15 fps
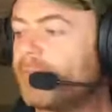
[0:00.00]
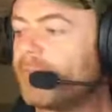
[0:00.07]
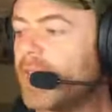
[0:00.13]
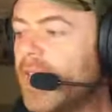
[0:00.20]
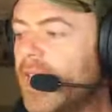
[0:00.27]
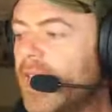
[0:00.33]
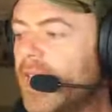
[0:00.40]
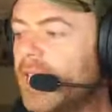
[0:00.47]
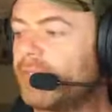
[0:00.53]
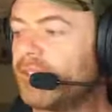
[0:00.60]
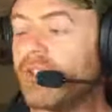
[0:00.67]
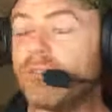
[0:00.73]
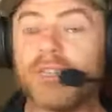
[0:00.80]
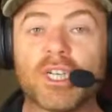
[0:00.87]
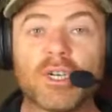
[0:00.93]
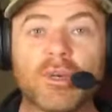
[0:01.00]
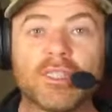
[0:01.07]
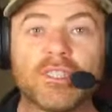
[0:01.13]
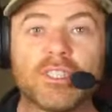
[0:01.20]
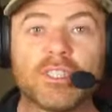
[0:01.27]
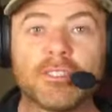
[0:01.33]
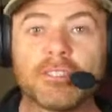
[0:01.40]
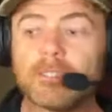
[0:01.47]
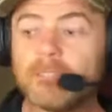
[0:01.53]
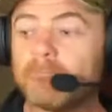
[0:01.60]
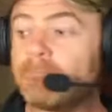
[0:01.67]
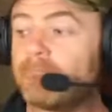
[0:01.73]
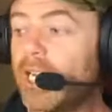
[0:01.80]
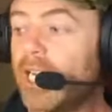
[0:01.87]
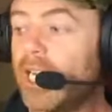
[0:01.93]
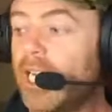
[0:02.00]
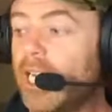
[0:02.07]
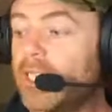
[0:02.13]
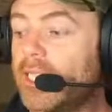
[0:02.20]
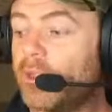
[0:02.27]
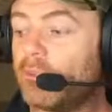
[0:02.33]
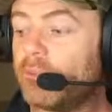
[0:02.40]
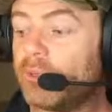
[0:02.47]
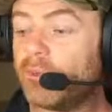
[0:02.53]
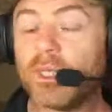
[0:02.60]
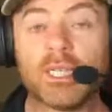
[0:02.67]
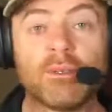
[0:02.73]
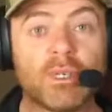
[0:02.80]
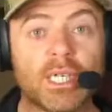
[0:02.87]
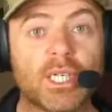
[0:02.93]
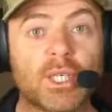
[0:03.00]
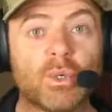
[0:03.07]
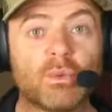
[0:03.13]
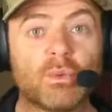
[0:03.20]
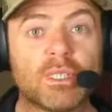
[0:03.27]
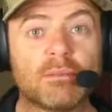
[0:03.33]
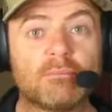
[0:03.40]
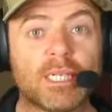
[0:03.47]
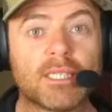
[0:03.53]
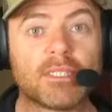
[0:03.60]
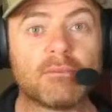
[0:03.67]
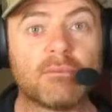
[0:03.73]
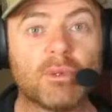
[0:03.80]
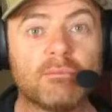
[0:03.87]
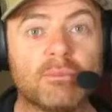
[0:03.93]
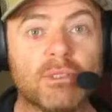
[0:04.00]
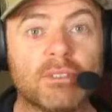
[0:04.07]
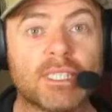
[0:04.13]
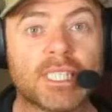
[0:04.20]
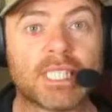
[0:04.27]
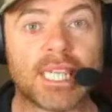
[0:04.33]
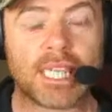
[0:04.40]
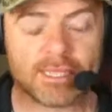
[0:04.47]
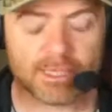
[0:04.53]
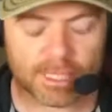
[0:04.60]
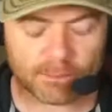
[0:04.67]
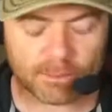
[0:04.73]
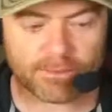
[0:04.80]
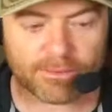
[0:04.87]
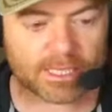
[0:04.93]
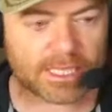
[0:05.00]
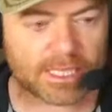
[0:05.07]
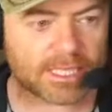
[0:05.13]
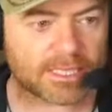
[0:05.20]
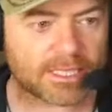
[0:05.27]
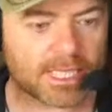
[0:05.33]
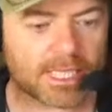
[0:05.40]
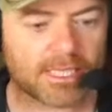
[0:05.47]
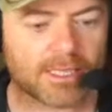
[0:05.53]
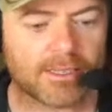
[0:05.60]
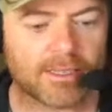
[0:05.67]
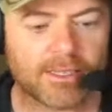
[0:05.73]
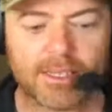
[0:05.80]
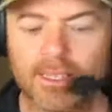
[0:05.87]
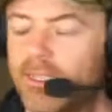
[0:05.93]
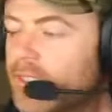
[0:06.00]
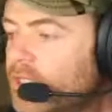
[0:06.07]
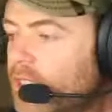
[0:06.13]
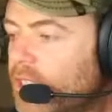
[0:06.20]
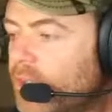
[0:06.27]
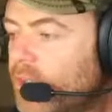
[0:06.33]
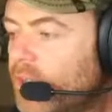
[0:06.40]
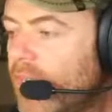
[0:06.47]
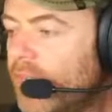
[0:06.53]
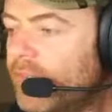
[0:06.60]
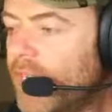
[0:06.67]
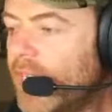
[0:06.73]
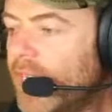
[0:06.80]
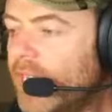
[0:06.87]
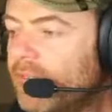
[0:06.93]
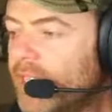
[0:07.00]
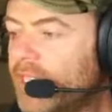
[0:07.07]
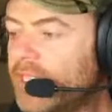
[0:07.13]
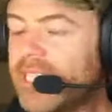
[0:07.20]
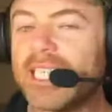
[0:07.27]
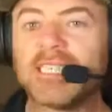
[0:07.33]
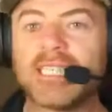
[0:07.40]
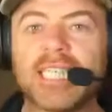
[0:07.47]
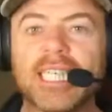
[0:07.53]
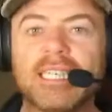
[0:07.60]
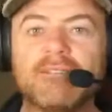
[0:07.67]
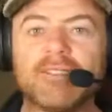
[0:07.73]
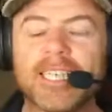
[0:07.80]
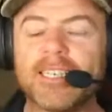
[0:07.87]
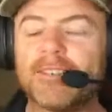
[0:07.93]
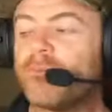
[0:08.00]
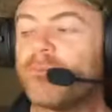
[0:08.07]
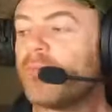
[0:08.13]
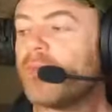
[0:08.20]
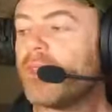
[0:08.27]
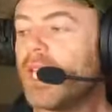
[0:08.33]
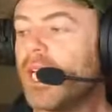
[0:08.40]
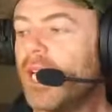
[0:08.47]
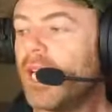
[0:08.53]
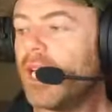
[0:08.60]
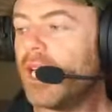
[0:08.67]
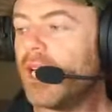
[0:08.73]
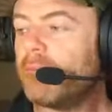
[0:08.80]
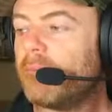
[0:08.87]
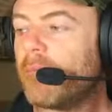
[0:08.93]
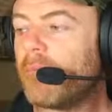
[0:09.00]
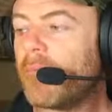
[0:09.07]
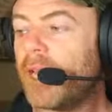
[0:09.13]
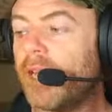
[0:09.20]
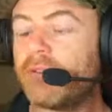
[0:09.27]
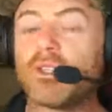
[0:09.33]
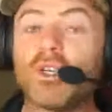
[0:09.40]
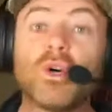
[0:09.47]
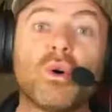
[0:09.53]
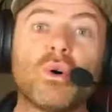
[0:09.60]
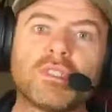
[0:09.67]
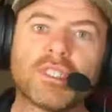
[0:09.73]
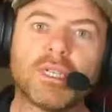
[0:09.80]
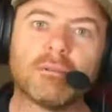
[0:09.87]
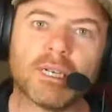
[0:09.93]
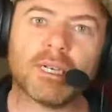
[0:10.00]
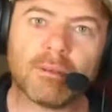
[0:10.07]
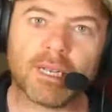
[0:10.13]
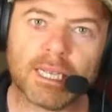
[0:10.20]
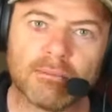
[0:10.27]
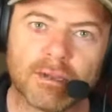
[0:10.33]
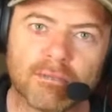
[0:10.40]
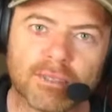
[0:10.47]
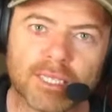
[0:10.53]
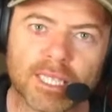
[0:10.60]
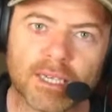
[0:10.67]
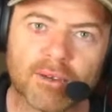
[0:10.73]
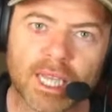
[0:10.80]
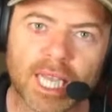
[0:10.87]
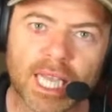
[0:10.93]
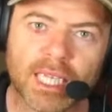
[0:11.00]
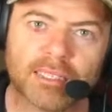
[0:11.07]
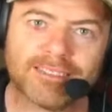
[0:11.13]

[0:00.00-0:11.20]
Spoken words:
if you have any questions, and it would be really, really cool to make some more music together. That'd be fantastic. So have a fantastic evening, Of course, I'm going to play my video again.